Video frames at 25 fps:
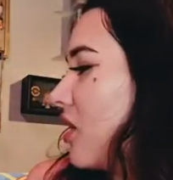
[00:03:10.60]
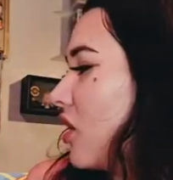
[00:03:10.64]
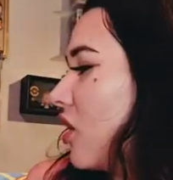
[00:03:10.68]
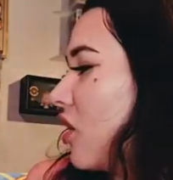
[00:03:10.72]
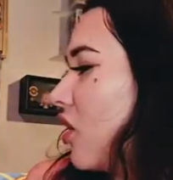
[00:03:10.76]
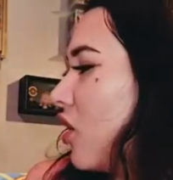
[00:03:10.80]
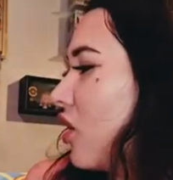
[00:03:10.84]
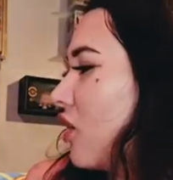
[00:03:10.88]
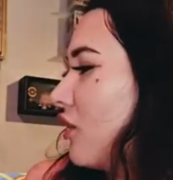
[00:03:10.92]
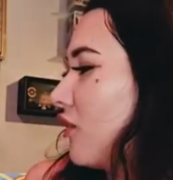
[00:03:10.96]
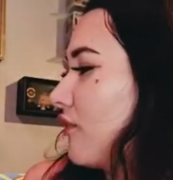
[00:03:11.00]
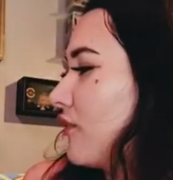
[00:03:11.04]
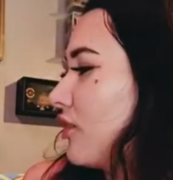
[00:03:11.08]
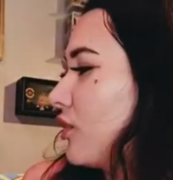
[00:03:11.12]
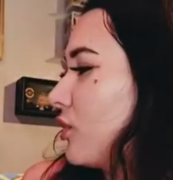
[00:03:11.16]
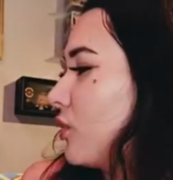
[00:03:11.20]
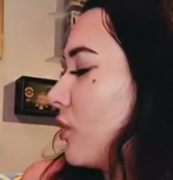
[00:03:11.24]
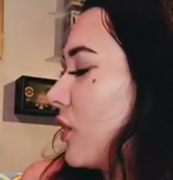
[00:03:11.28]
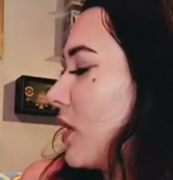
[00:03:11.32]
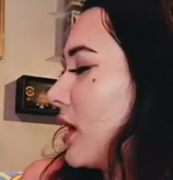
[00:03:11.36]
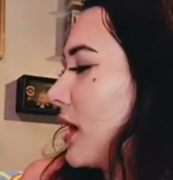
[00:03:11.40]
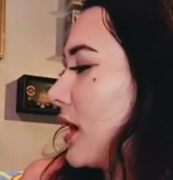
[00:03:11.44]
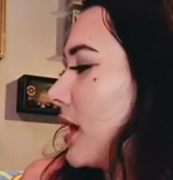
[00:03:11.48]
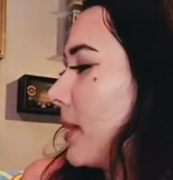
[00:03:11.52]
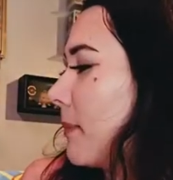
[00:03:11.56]
All For
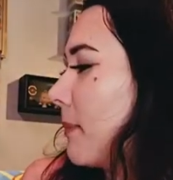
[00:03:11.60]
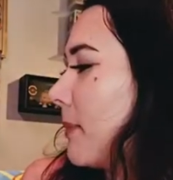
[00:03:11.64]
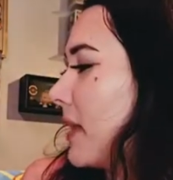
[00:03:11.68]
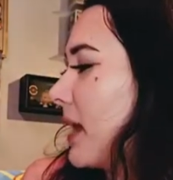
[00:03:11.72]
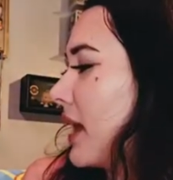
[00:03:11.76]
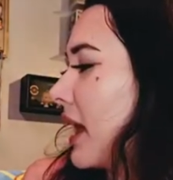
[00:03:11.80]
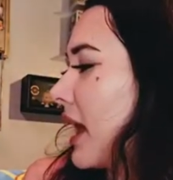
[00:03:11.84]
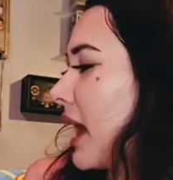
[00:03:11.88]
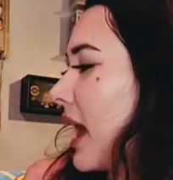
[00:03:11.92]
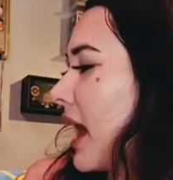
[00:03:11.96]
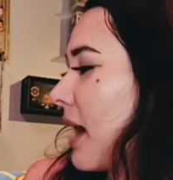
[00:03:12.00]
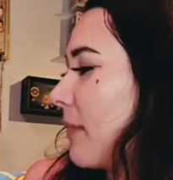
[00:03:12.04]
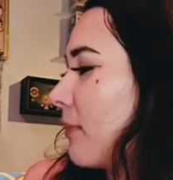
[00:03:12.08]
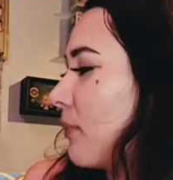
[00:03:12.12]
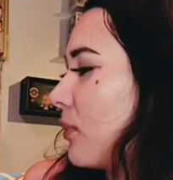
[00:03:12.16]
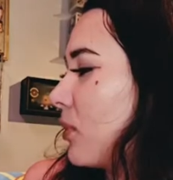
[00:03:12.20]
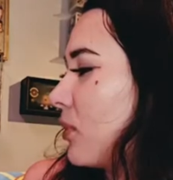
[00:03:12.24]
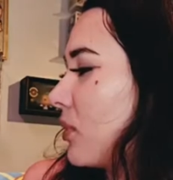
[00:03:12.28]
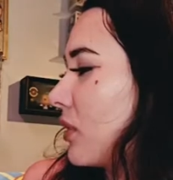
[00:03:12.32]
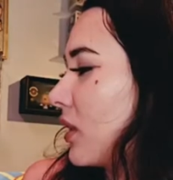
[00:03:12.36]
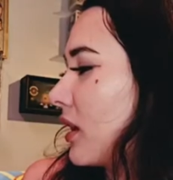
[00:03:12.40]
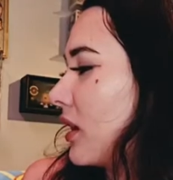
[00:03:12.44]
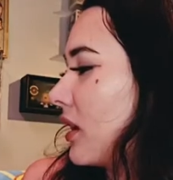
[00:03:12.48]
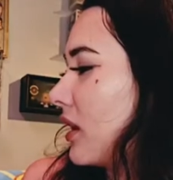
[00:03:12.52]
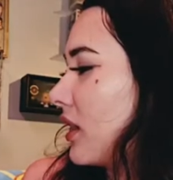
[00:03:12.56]
One Big Apple
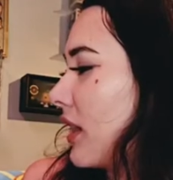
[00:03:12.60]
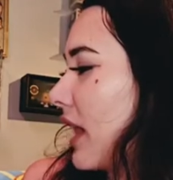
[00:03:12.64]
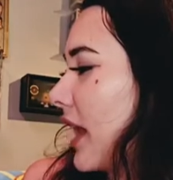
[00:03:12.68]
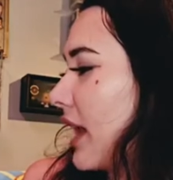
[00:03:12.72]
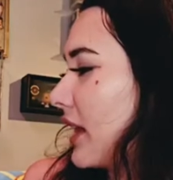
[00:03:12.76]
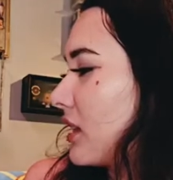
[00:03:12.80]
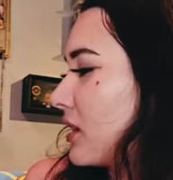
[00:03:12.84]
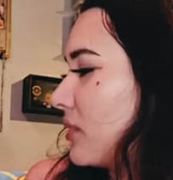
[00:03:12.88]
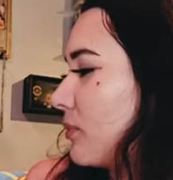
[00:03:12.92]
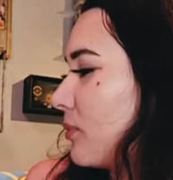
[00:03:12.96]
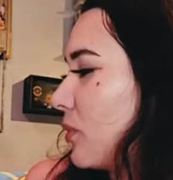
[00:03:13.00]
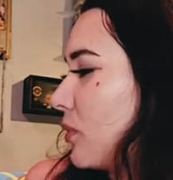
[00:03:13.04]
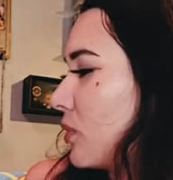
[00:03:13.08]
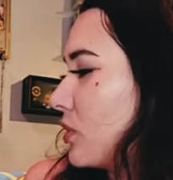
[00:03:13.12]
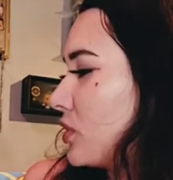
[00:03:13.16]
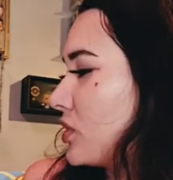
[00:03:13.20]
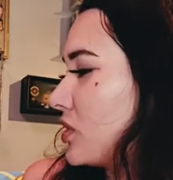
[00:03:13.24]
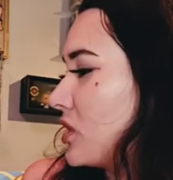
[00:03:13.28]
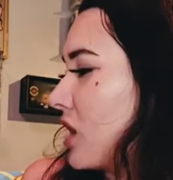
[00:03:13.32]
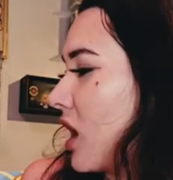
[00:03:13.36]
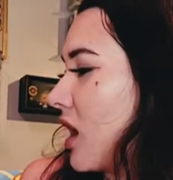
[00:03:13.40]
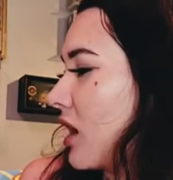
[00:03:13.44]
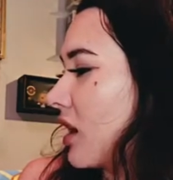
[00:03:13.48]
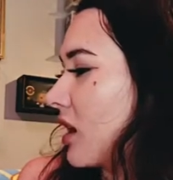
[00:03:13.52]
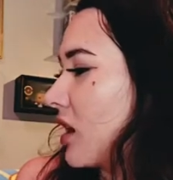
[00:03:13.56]

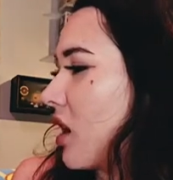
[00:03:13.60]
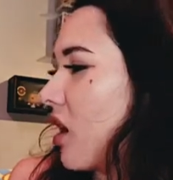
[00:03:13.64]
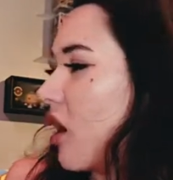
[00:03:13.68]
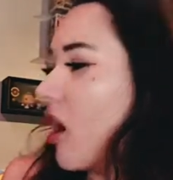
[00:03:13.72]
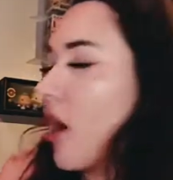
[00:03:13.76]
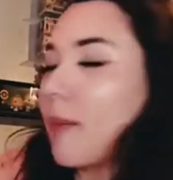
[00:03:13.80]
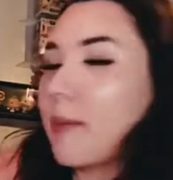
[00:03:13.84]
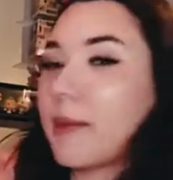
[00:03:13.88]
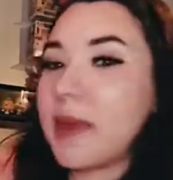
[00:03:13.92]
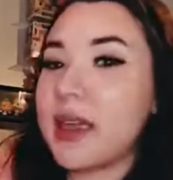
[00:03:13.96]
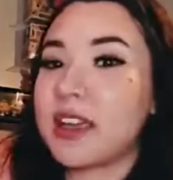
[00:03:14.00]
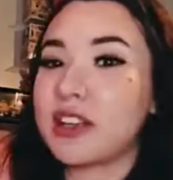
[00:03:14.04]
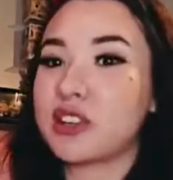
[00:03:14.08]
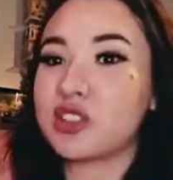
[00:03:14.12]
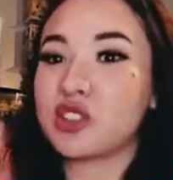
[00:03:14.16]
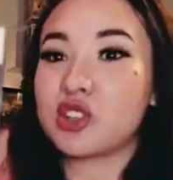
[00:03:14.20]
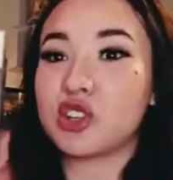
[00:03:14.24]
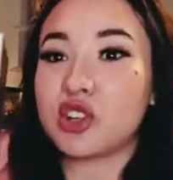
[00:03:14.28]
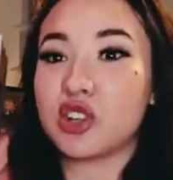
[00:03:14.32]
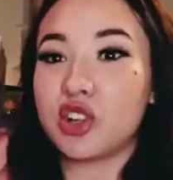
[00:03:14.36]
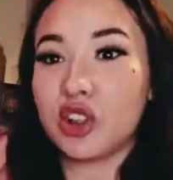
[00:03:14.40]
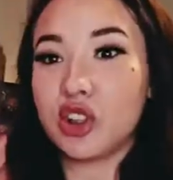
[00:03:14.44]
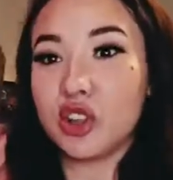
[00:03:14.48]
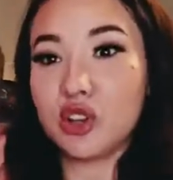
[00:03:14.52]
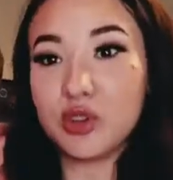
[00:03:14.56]
Collectibles.com
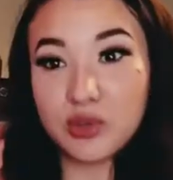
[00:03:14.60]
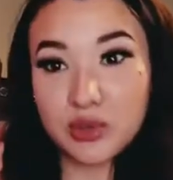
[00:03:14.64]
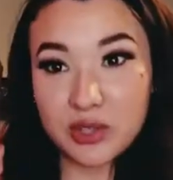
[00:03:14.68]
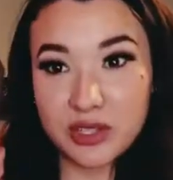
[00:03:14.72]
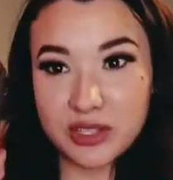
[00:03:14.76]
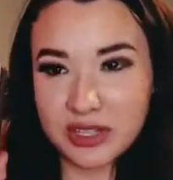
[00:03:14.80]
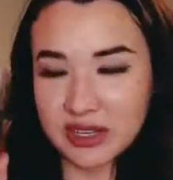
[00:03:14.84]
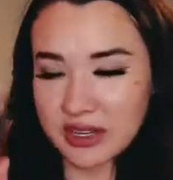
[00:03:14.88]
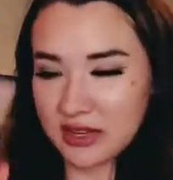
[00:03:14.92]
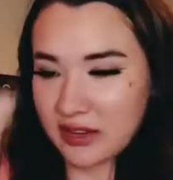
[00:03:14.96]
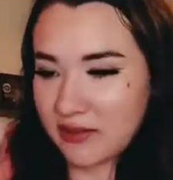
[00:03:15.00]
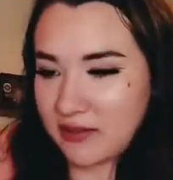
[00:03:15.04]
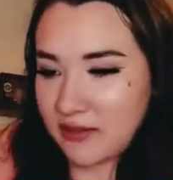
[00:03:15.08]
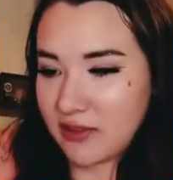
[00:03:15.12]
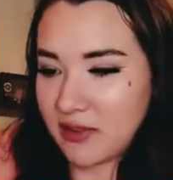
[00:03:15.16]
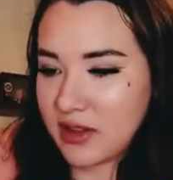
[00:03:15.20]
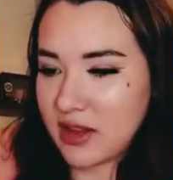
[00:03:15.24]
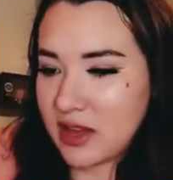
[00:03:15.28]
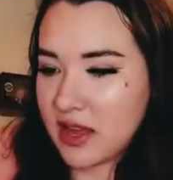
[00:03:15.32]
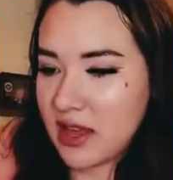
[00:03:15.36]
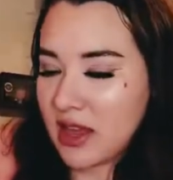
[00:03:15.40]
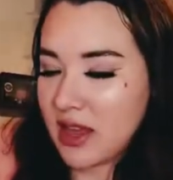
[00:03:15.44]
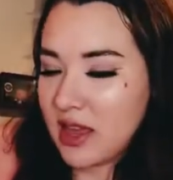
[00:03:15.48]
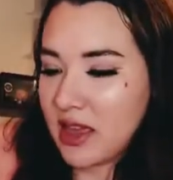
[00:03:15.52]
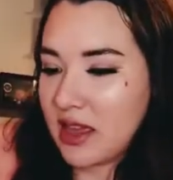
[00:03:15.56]
exclusive.
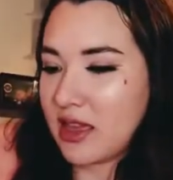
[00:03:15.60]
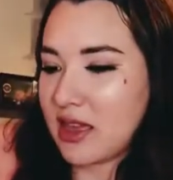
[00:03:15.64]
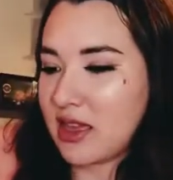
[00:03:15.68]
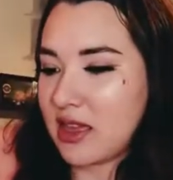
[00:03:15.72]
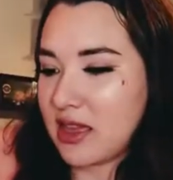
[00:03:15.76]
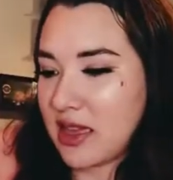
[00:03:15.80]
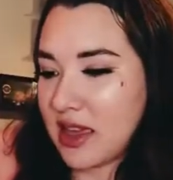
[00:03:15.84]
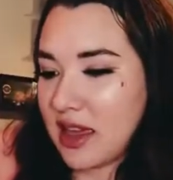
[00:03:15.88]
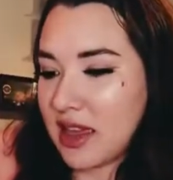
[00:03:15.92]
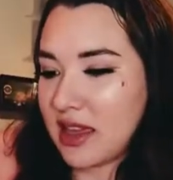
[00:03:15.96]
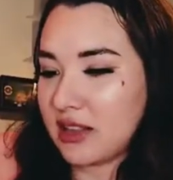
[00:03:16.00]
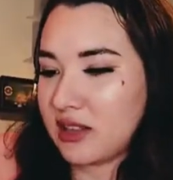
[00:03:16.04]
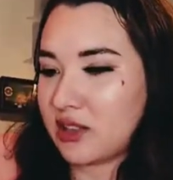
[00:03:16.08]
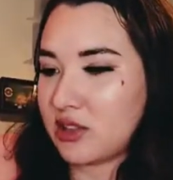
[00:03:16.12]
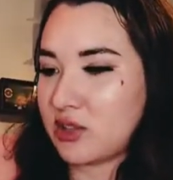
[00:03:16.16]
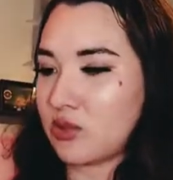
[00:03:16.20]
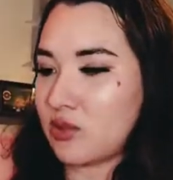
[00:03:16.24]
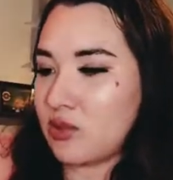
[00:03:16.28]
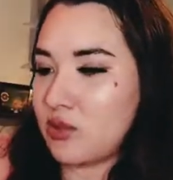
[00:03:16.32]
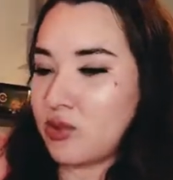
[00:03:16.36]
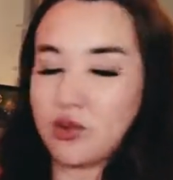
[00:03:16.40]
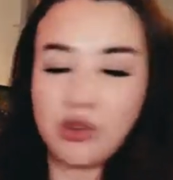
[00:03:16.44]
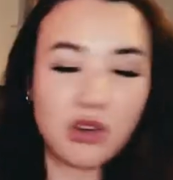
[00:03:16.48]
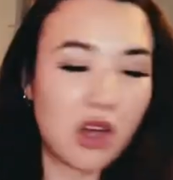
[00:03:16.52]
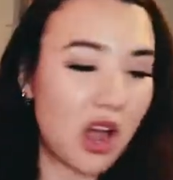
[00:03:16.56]
That's
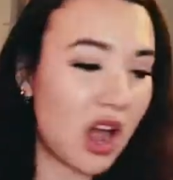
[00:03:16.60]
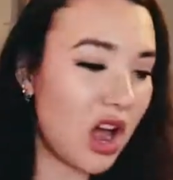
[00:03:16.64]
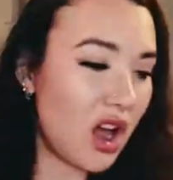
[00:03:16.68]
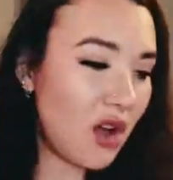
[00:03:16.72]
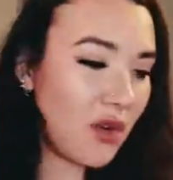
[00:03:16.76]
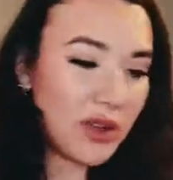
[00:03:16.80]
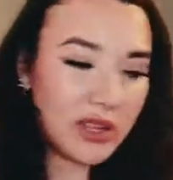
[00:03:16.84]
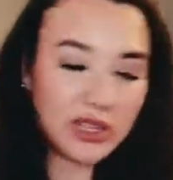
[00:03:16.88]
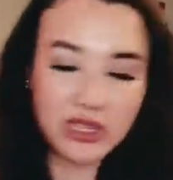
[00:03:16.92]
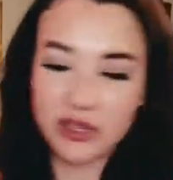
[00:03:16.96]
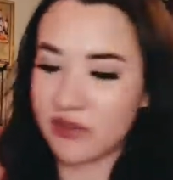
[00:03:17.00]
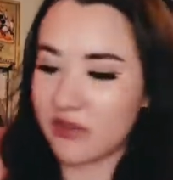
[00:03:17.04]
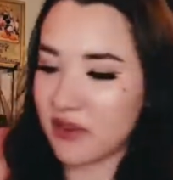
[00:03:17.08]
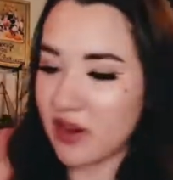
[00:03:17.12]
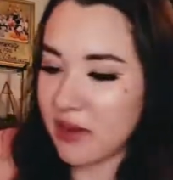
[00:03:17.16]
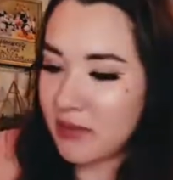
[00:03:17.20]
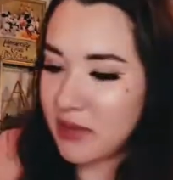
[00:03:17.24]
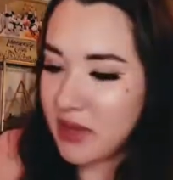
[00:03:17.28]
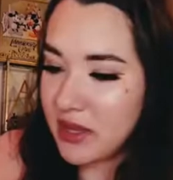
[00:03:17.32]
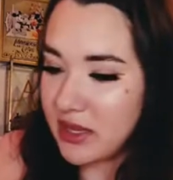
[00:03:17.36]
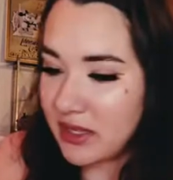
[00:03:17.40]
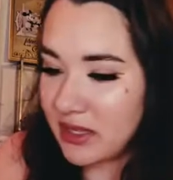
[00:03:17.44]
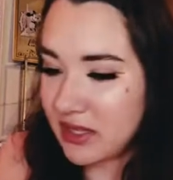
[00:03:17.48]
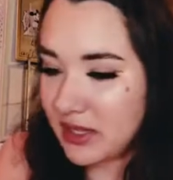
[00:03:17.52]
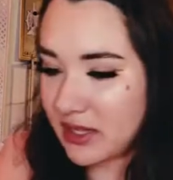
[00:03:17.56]
cool. Oh, it's from
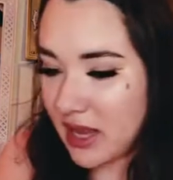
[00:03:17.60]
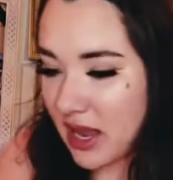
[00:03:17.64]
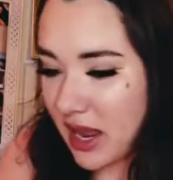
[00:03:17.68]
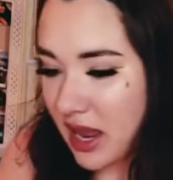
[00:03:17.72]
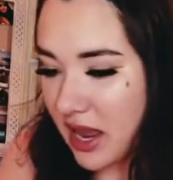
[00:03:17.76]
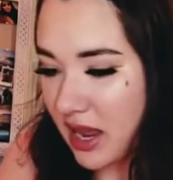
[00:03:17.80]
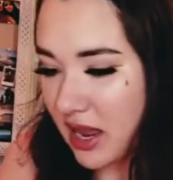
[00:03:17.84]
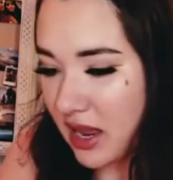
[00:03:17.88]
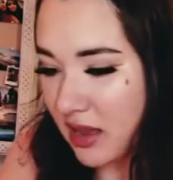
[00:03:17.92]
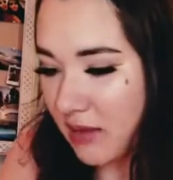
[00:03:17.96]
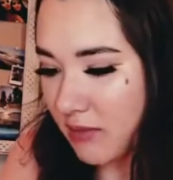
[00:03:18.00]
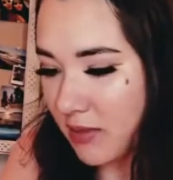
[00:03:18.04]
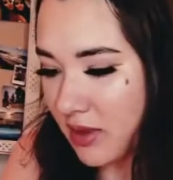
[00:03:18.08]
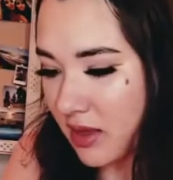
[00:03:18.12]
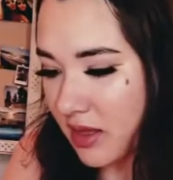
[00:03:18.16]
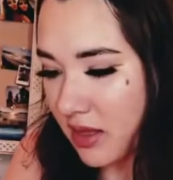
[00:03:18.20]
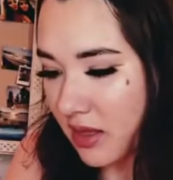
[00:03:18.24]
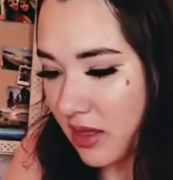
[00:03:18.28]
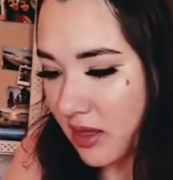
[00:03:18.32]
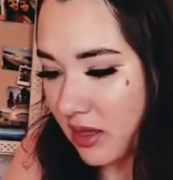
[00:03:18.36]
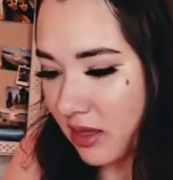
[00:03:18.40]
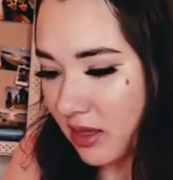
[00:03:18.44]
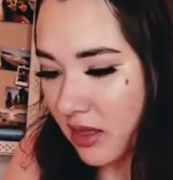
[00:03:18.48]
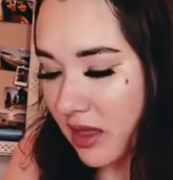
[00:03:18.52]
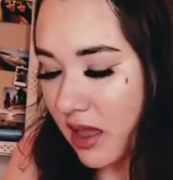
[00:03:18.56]
the same
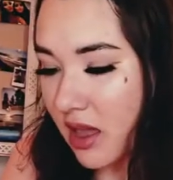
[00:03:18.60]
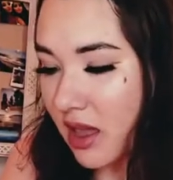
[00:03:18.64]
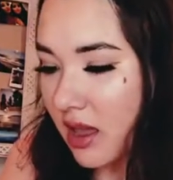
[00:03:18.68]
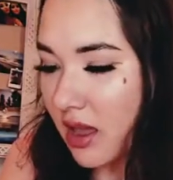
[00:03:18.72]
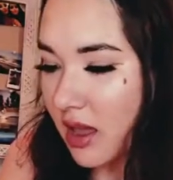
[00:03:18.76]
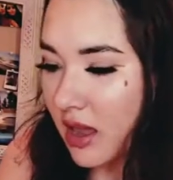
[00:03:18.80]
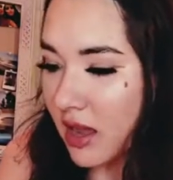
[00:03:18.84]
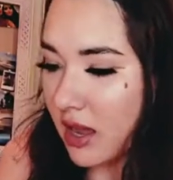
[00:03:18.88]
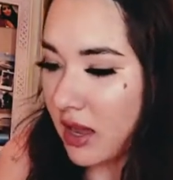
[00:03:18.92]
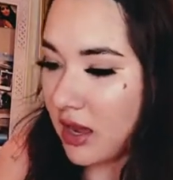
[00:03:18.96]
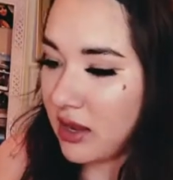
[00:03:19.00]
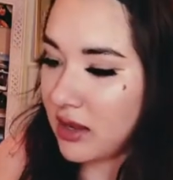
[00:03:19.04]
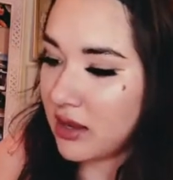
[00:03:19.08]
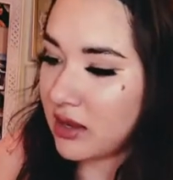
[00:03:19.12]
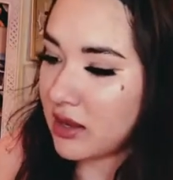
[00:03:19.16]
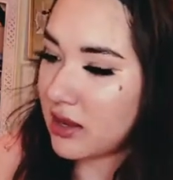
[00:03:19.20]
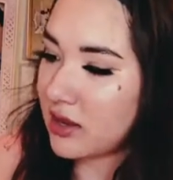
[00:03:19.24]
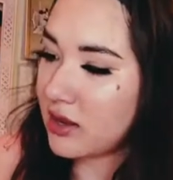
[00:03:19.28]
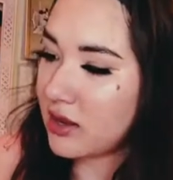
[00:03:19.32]
line